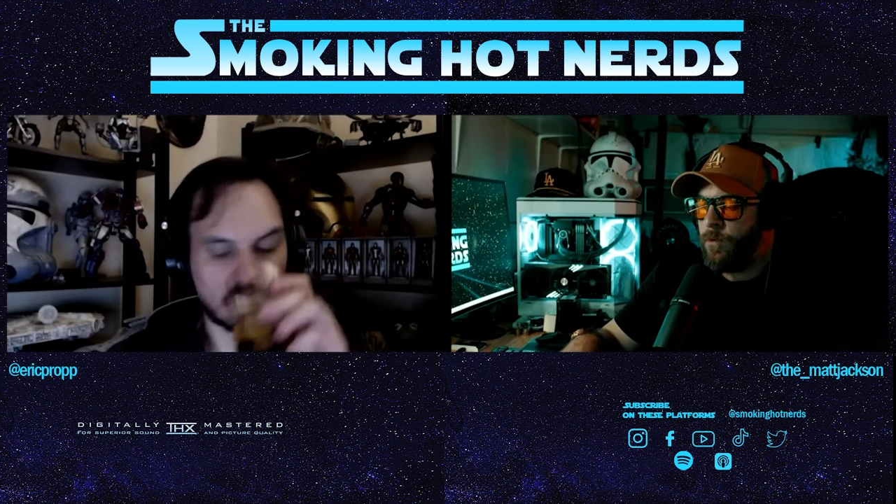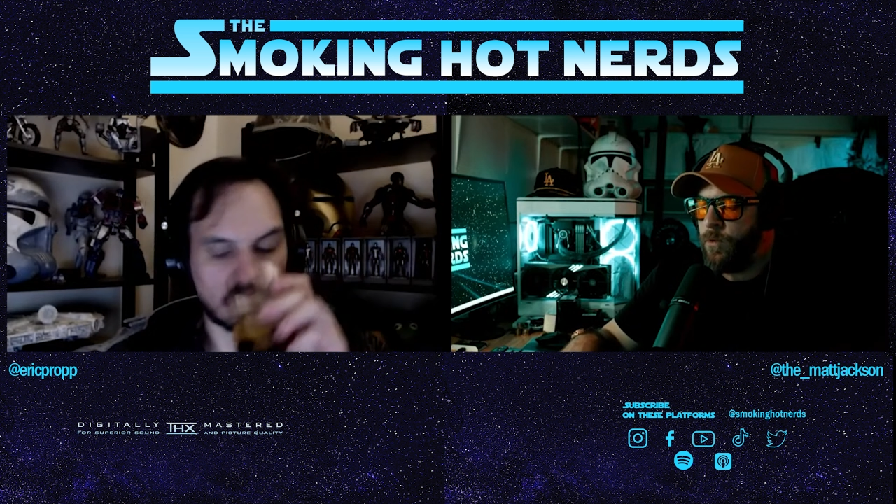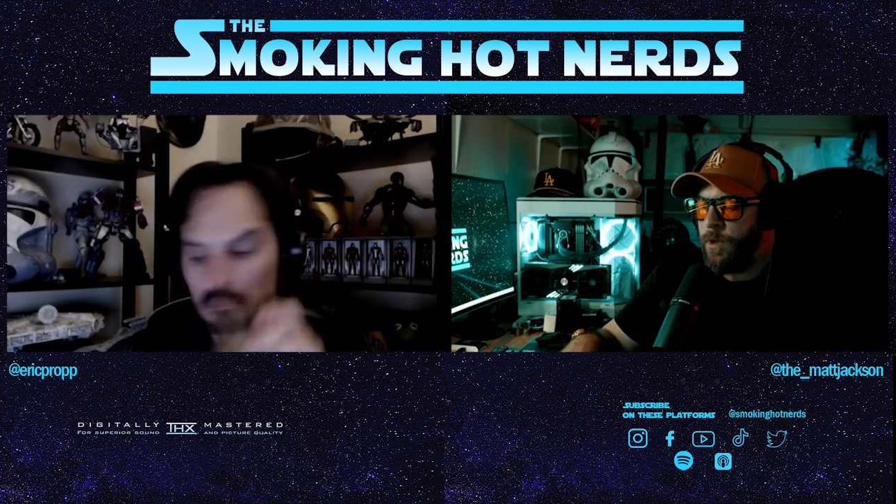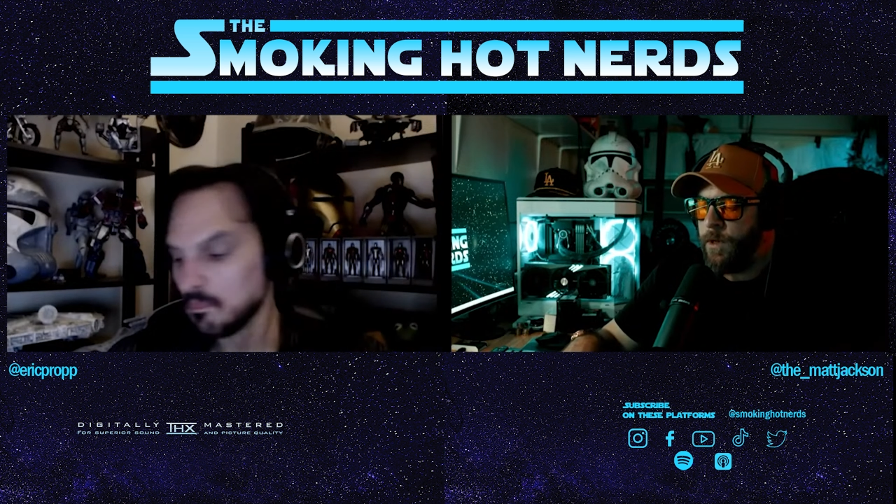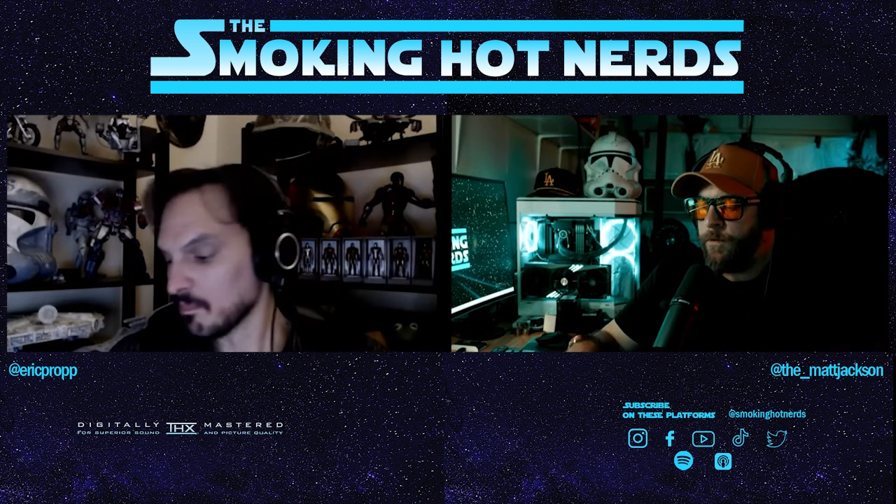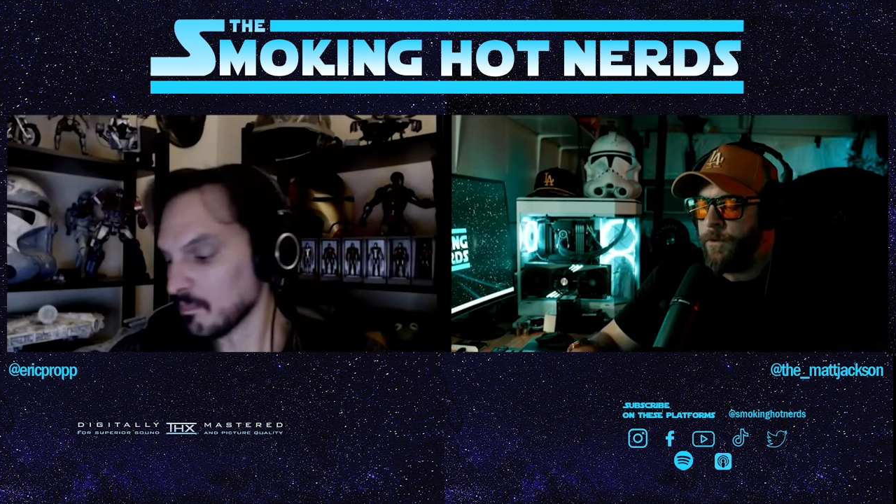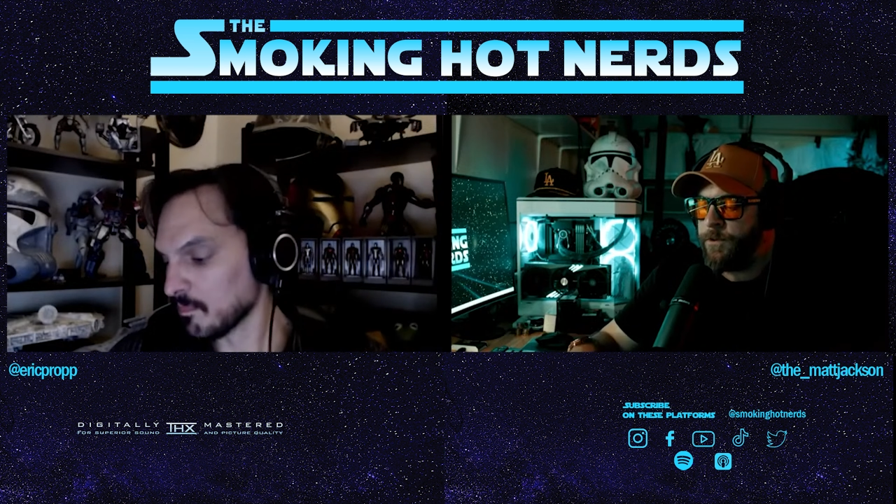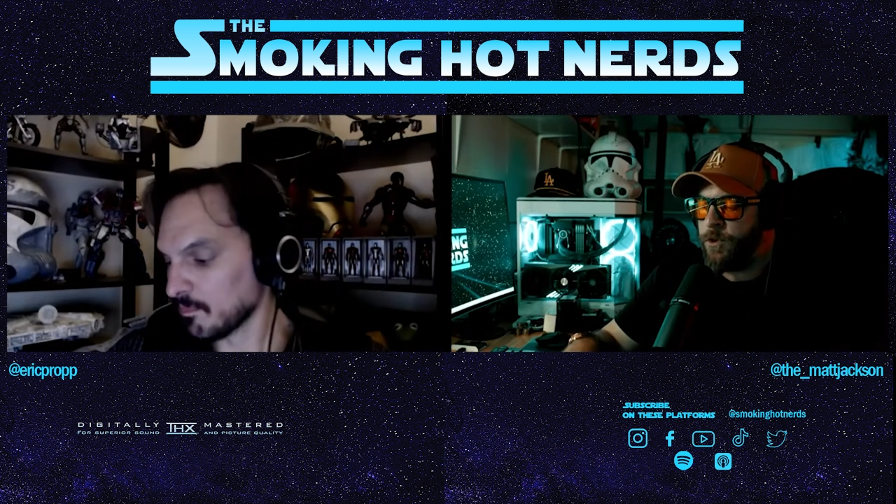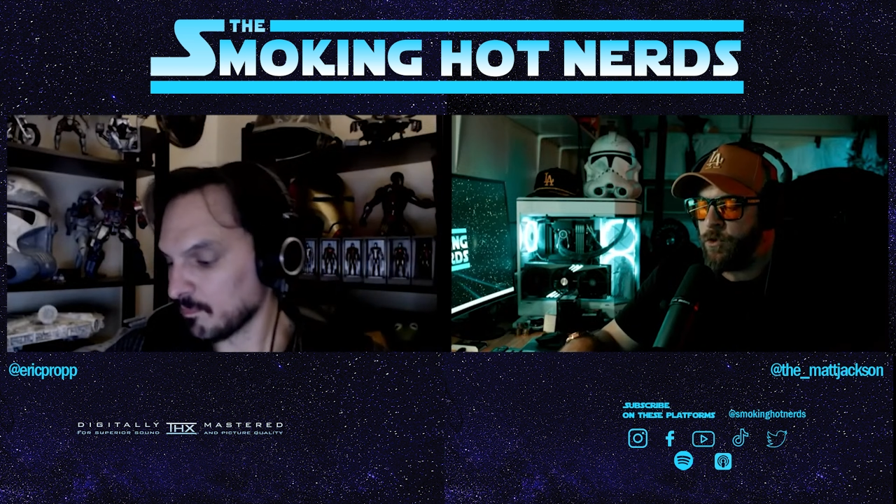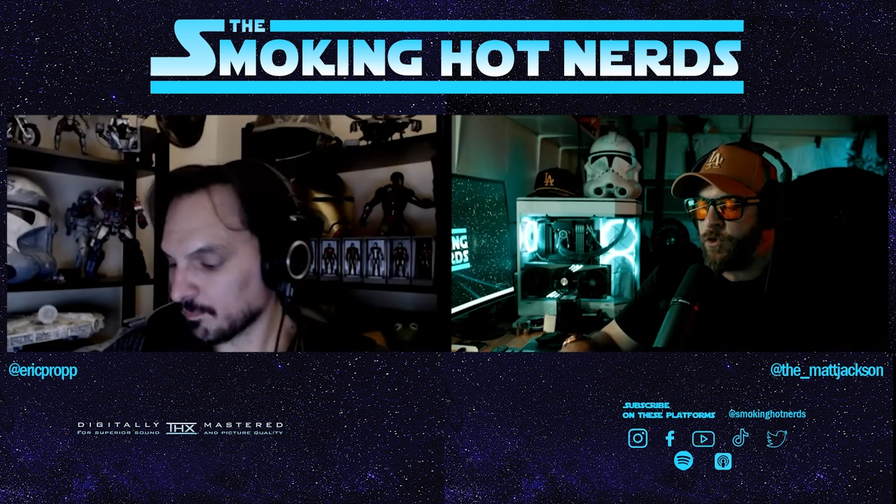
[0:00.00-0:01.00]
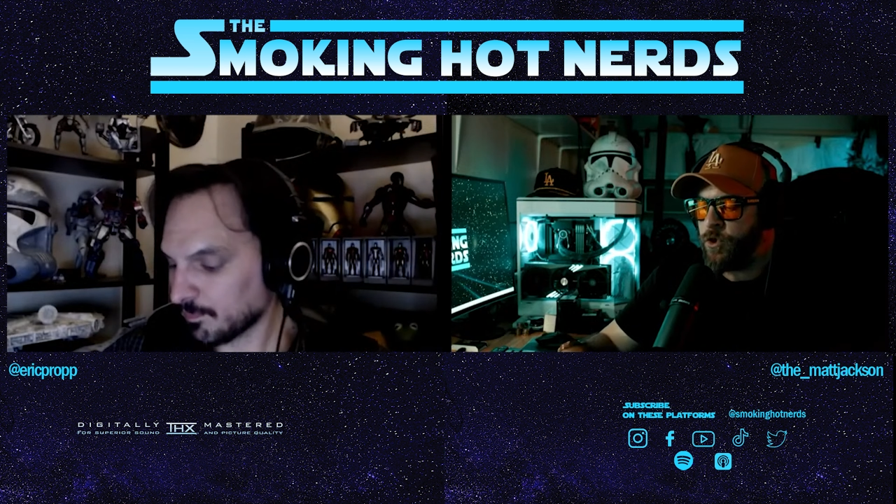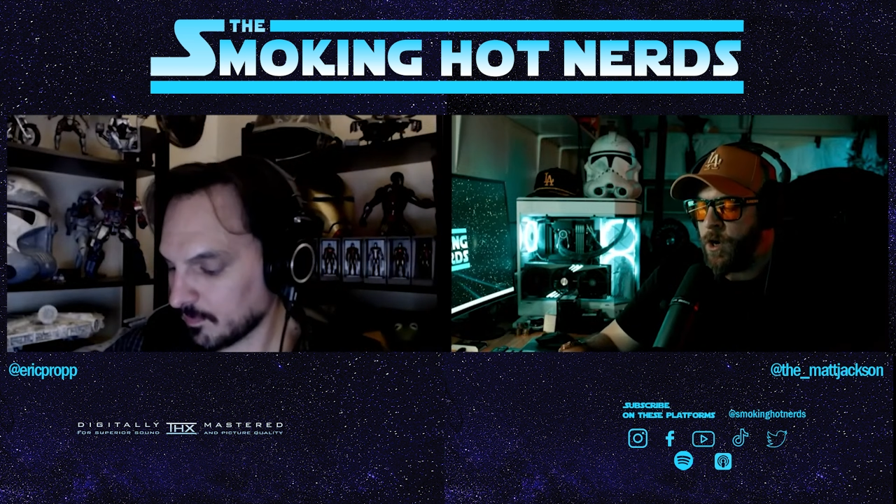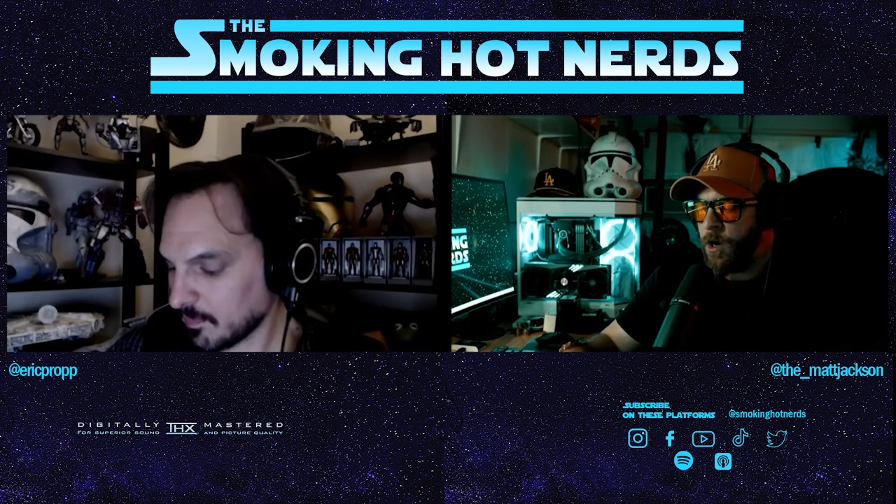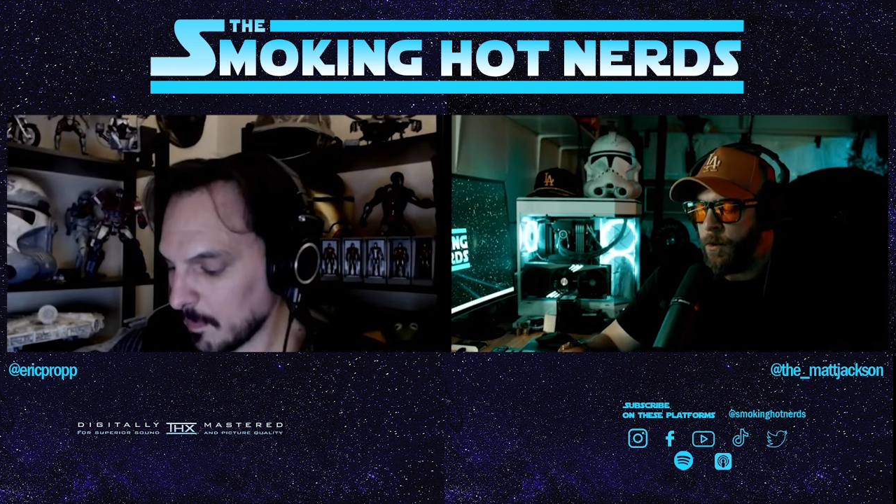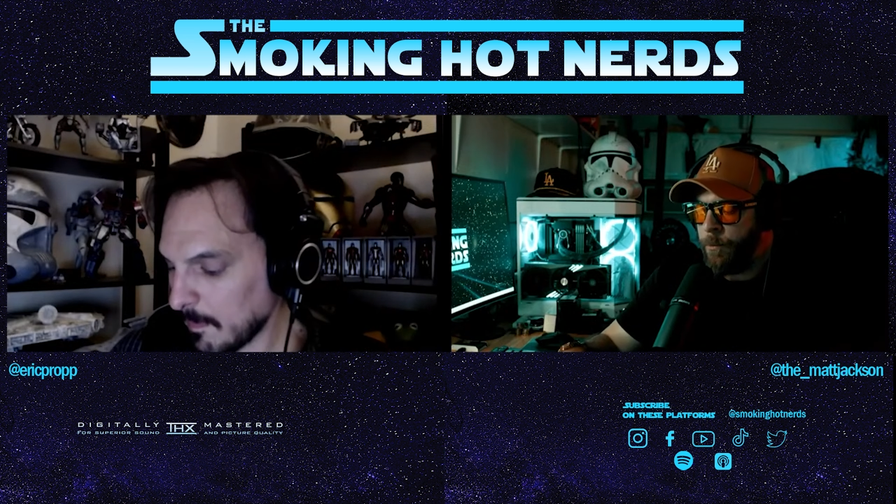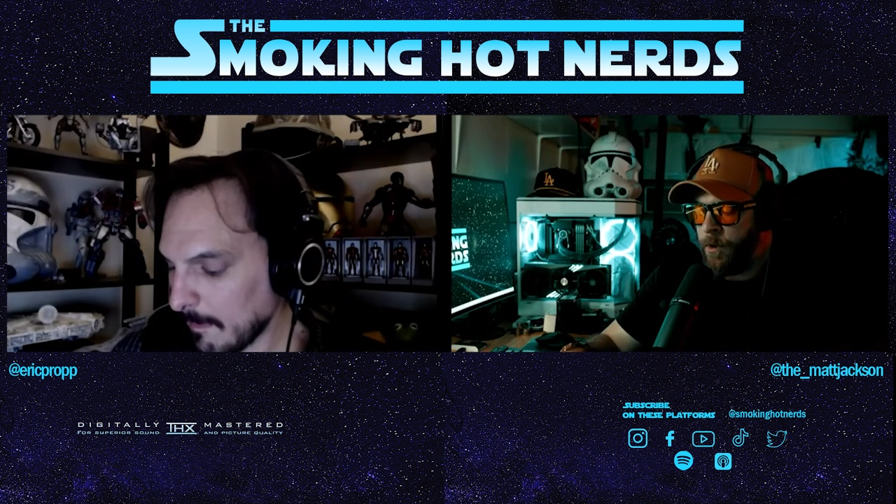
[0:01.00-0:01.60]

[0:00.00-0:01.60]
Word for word: if it's your job